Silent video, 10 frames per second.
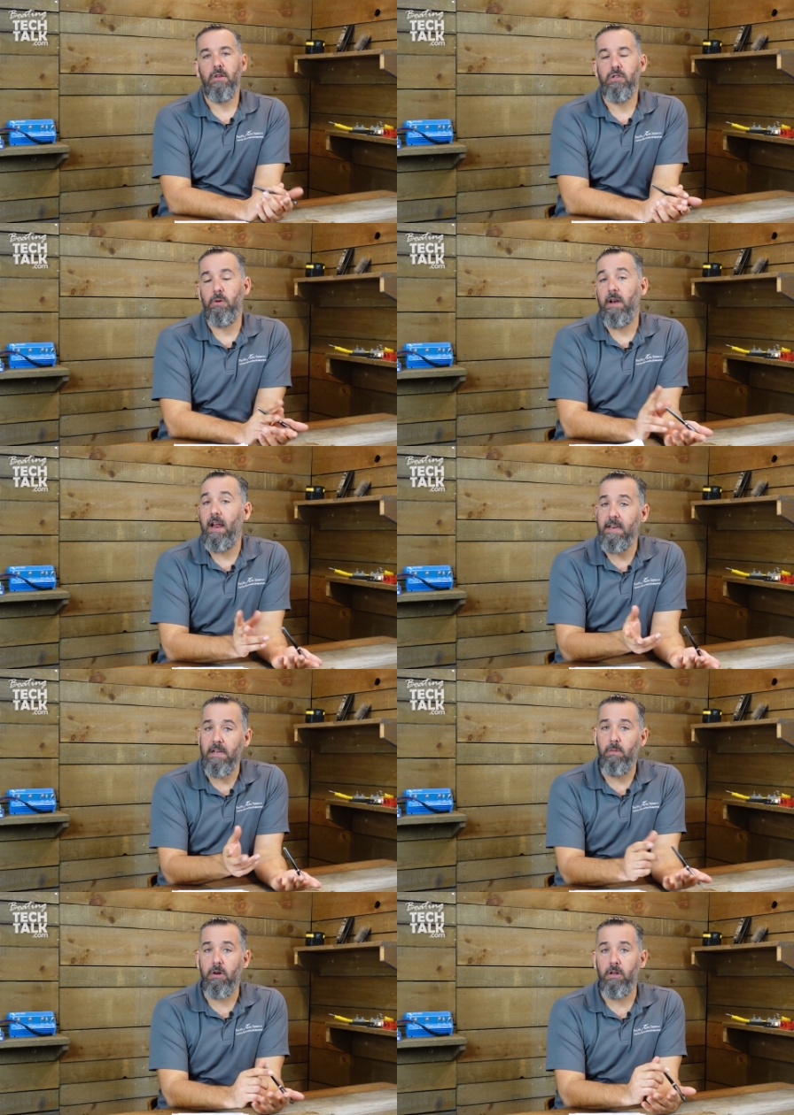So in an
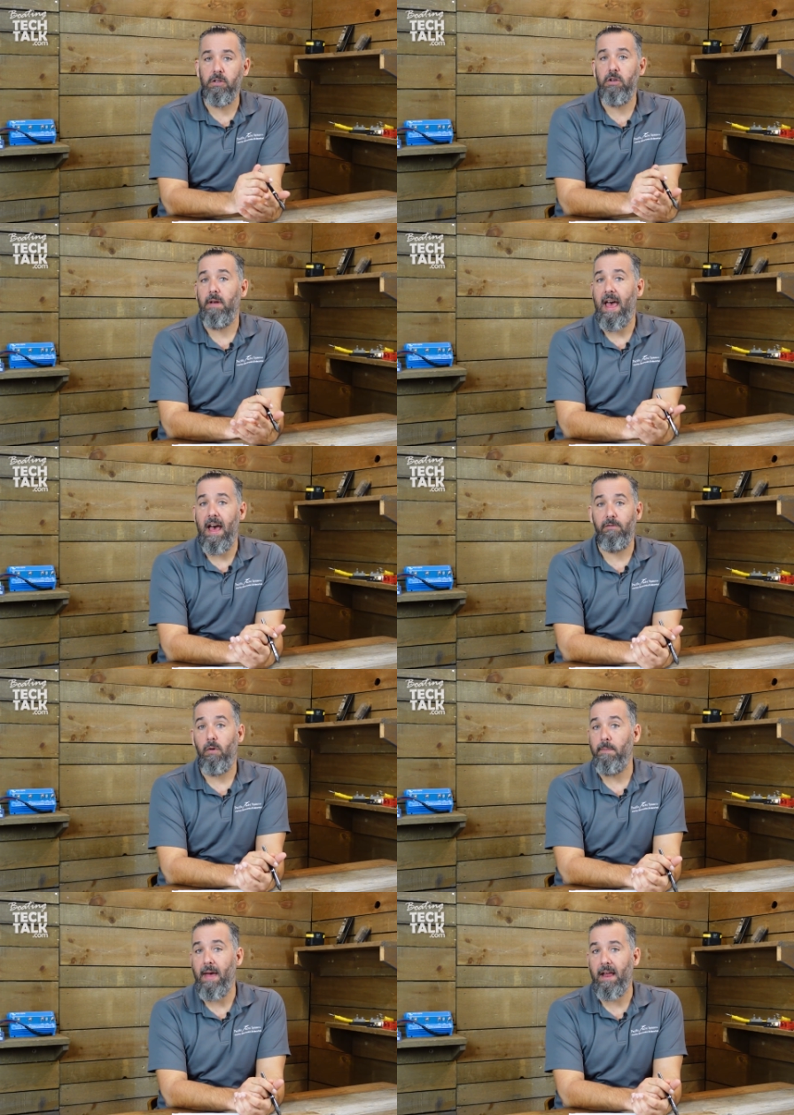ideal world, you'd have
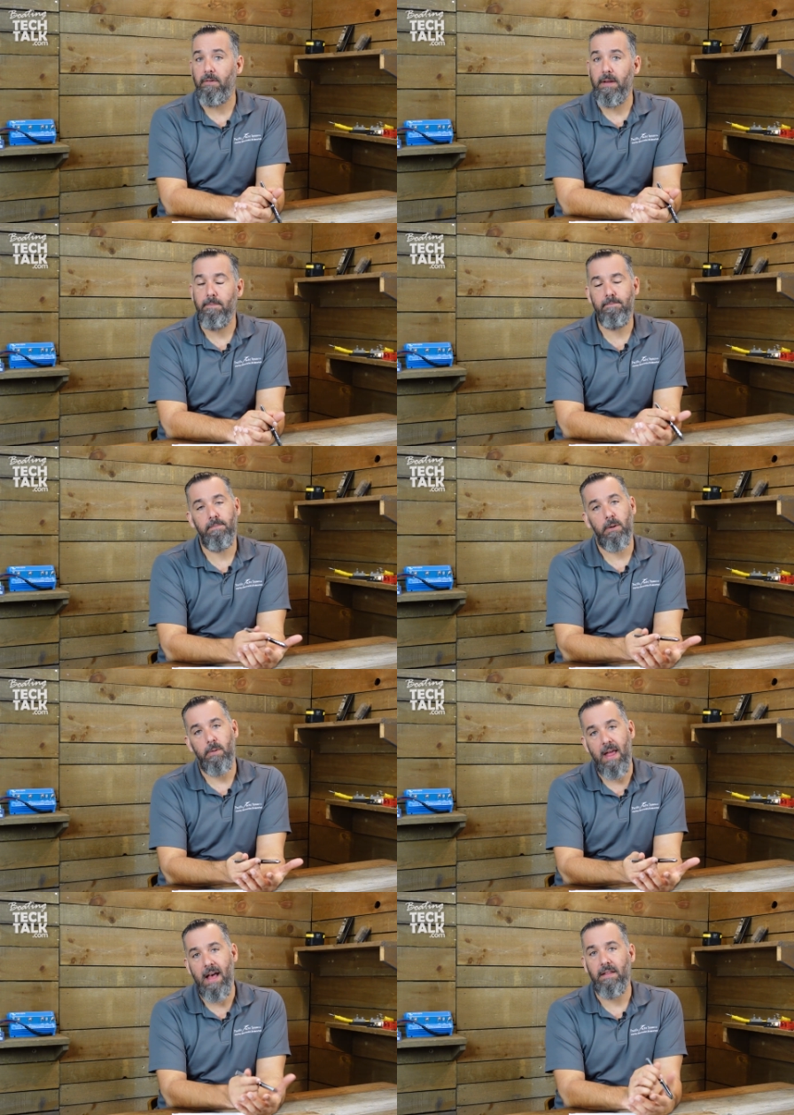one battery, but
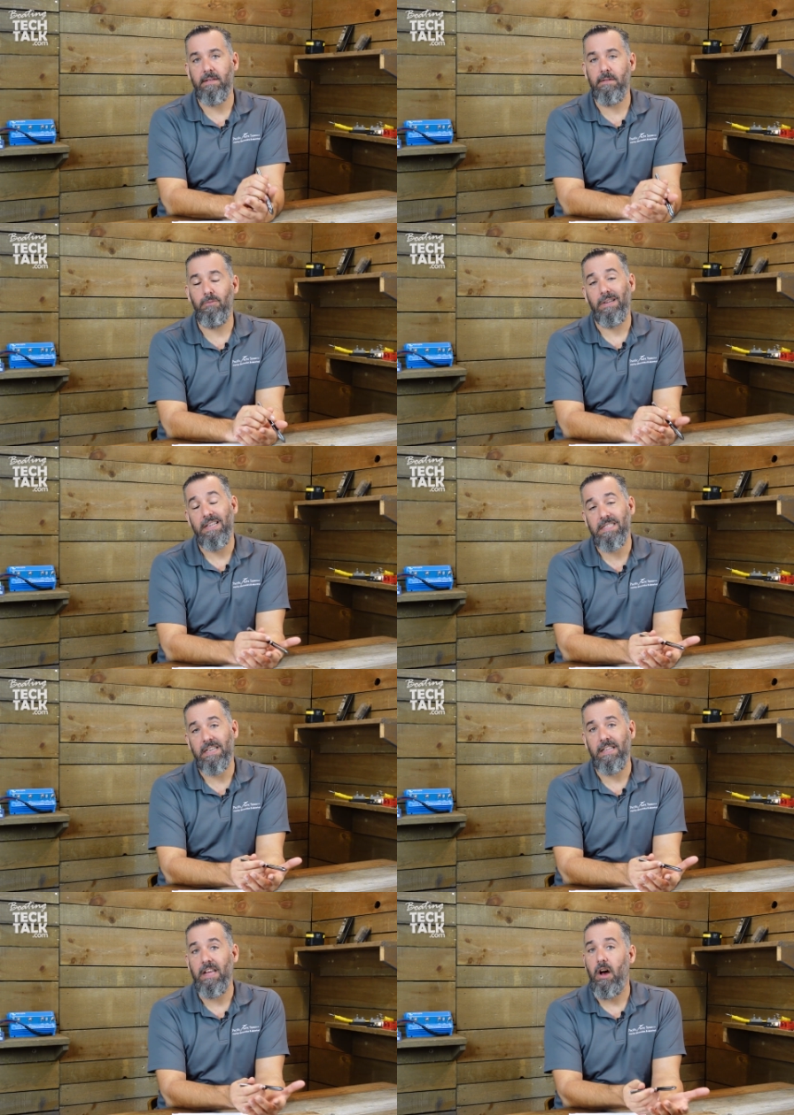
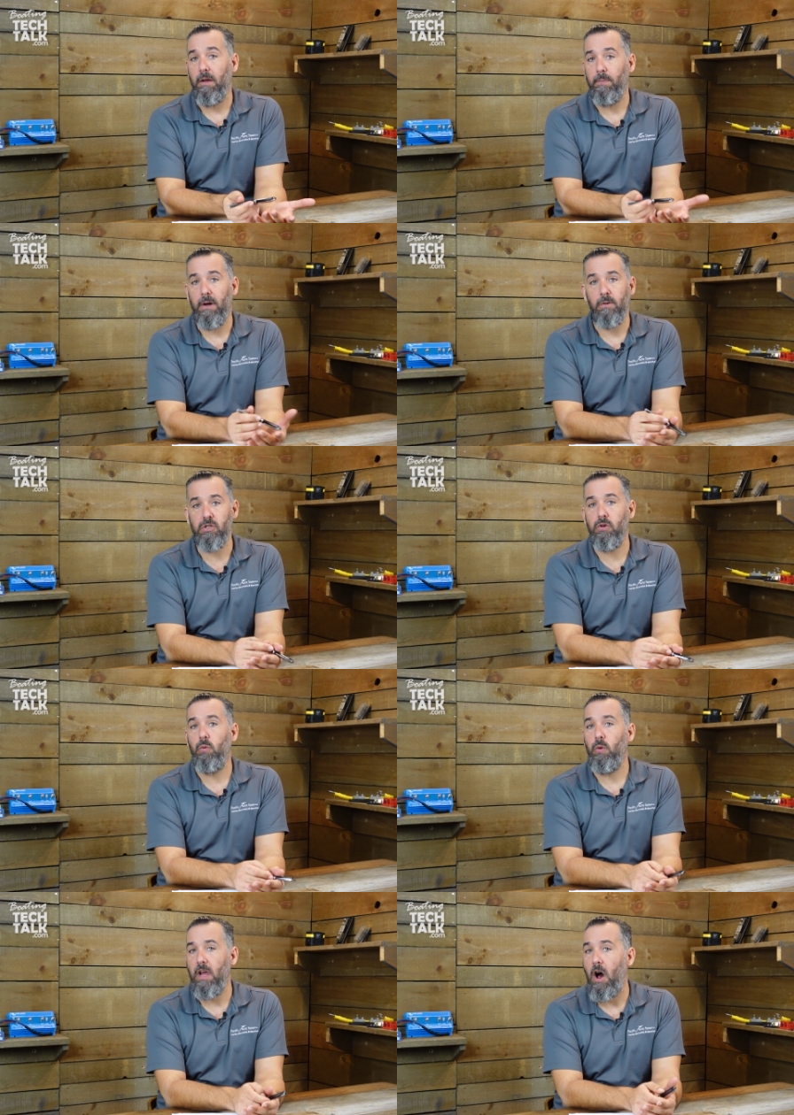realistically on boats,
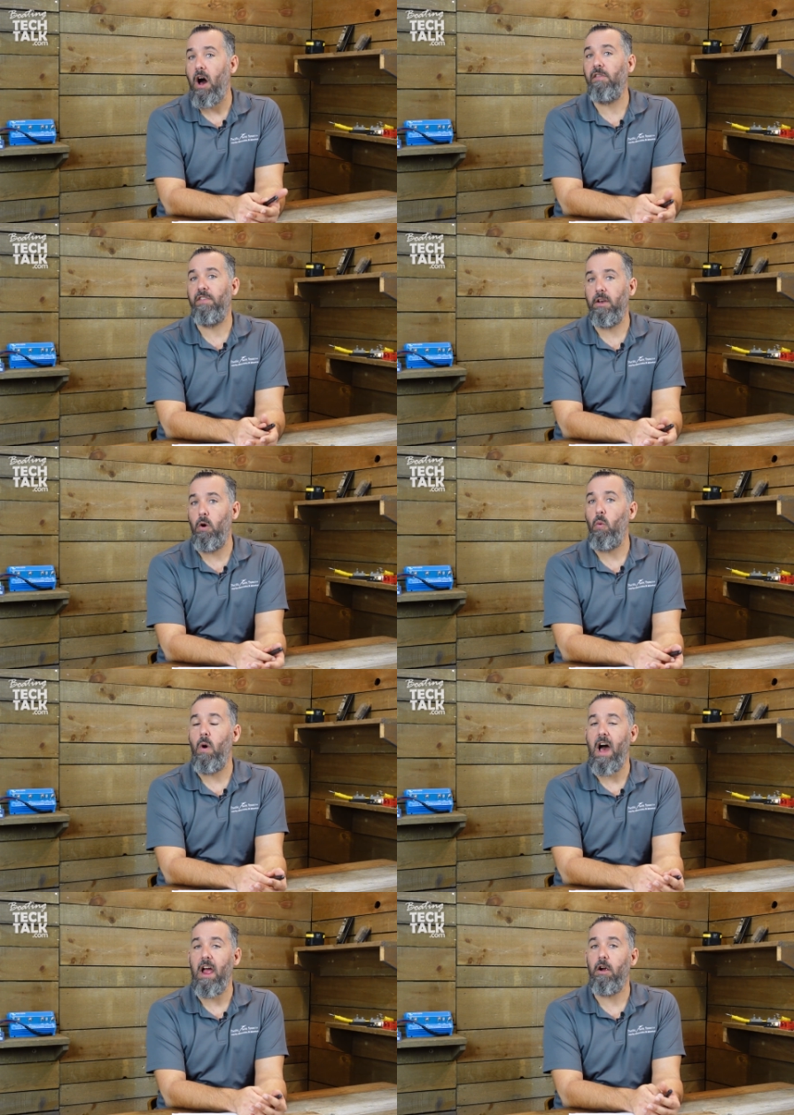we often
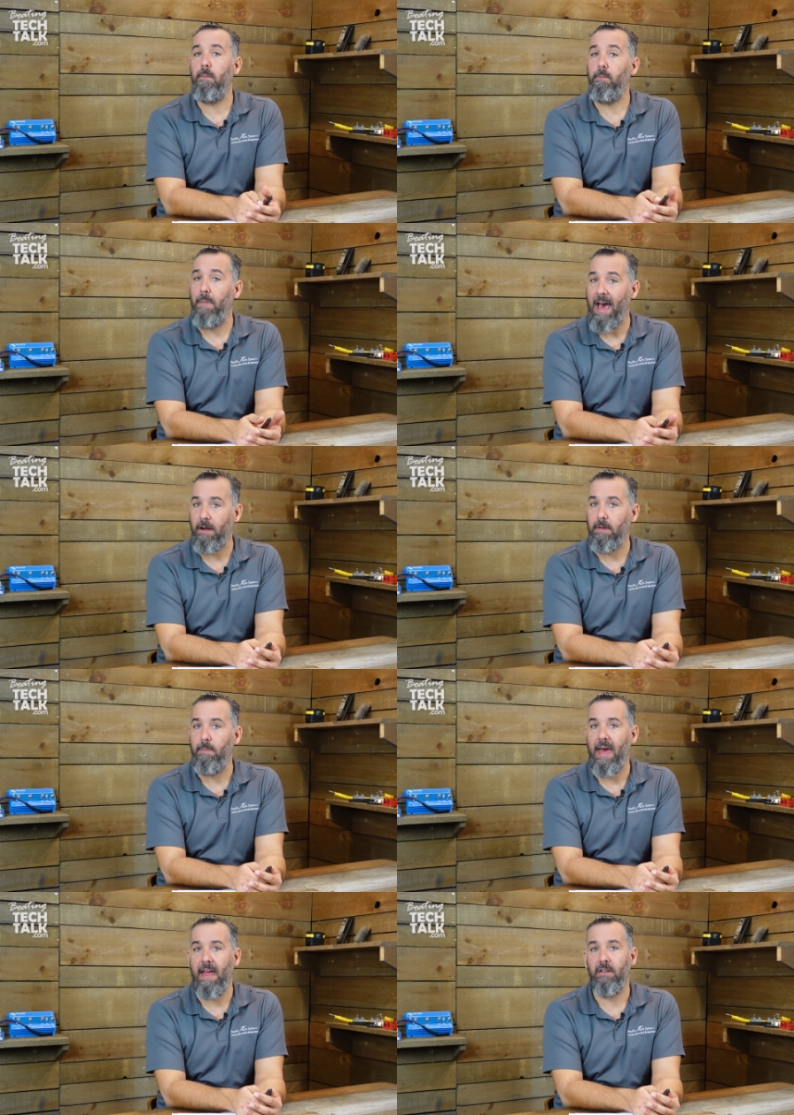wire battery
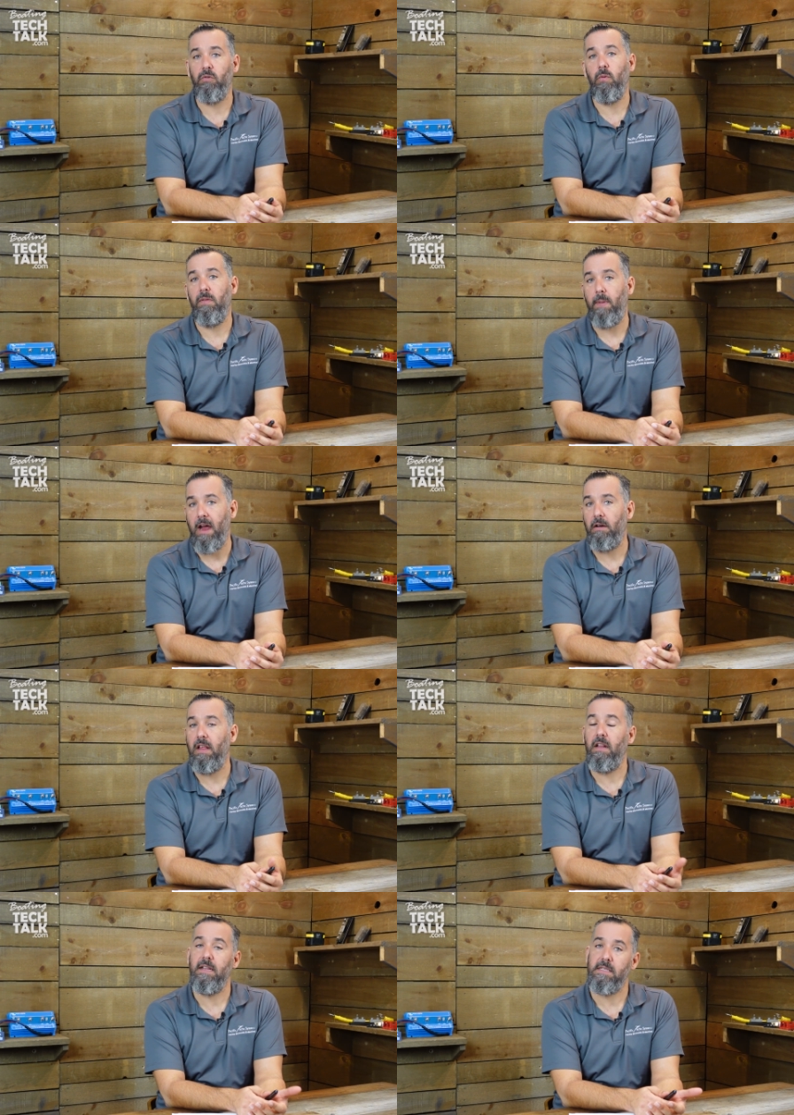banks with
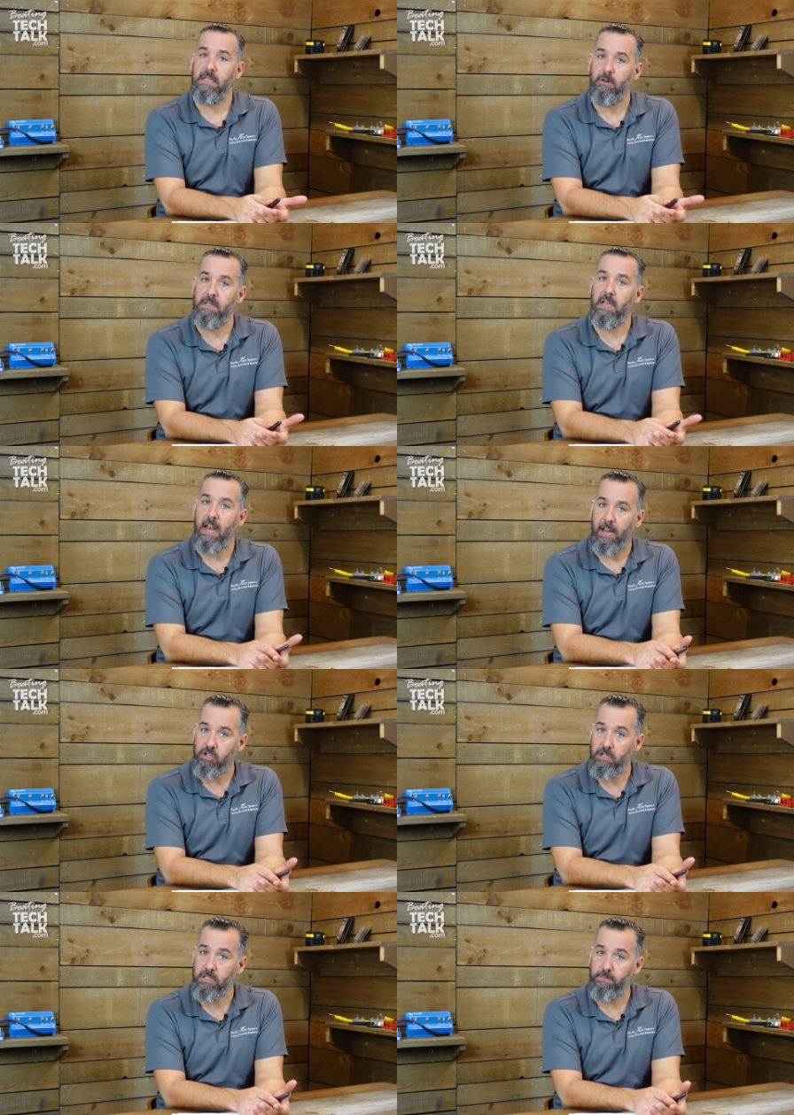parallel and series
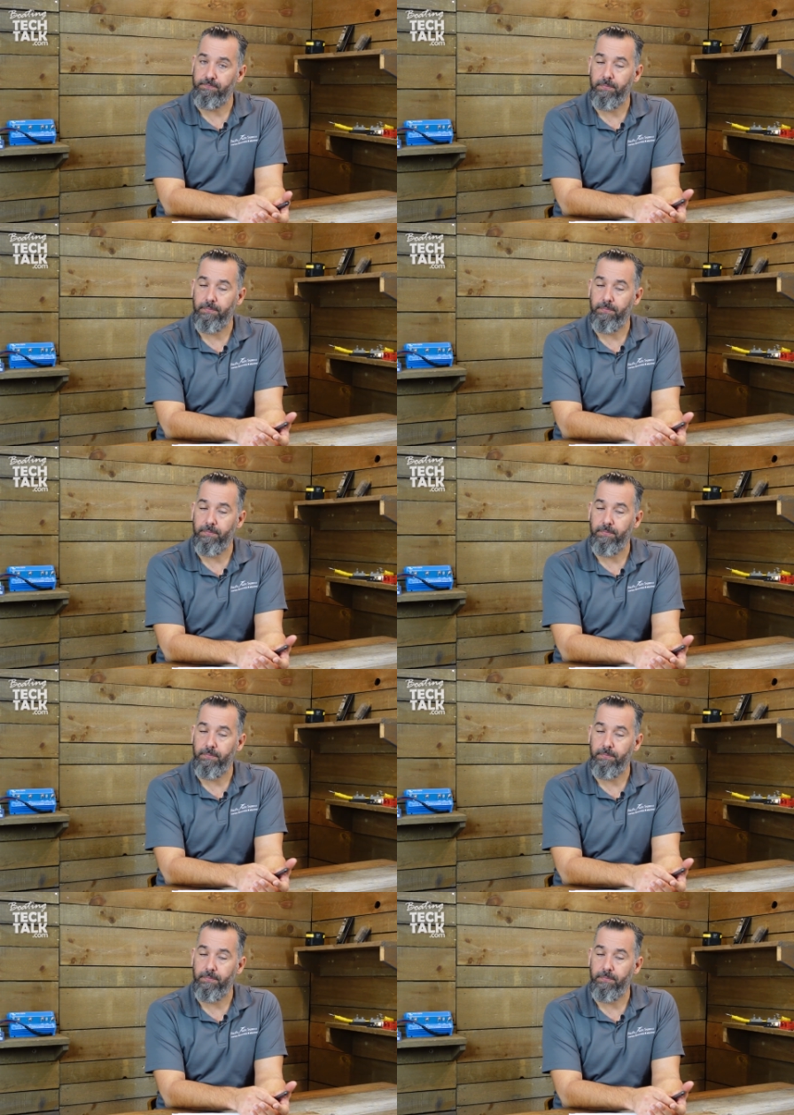connections.